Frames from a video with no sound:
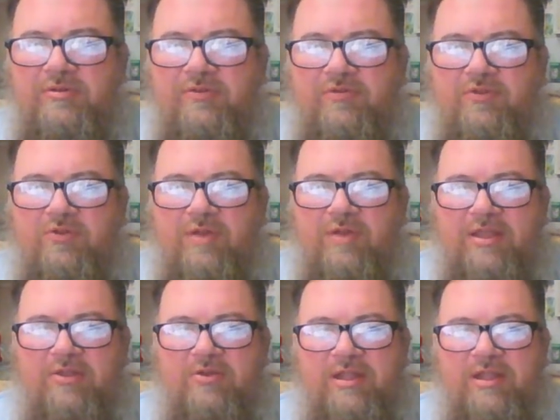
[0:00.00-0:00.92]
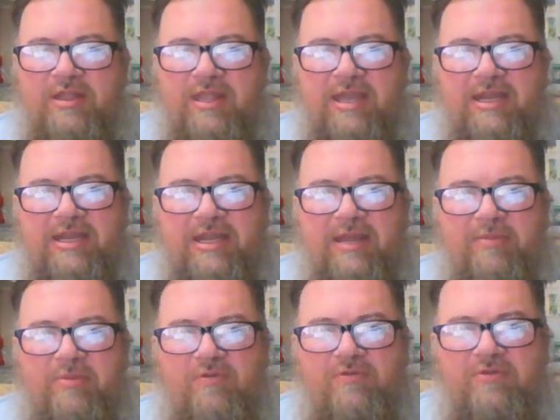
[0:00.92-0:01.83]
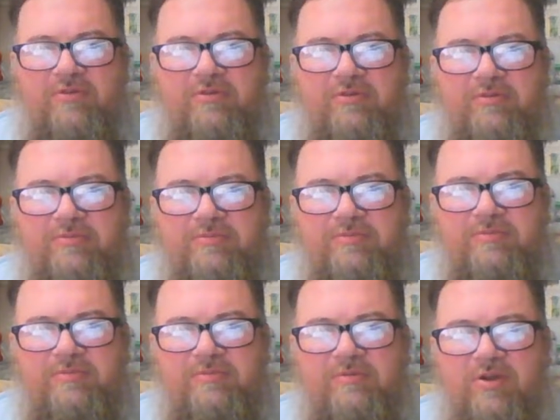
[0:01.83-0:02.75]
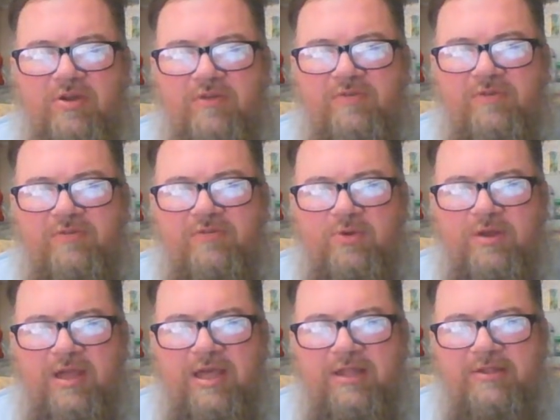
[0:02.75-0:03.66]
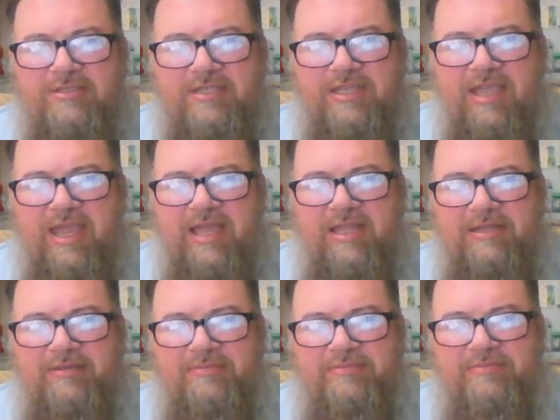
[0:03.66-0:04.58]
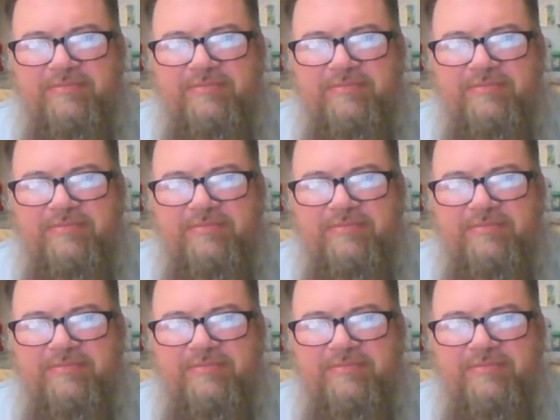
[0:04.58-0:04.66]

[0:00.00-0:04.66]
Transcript: For regular unleaded, I'm over $4 a gallon.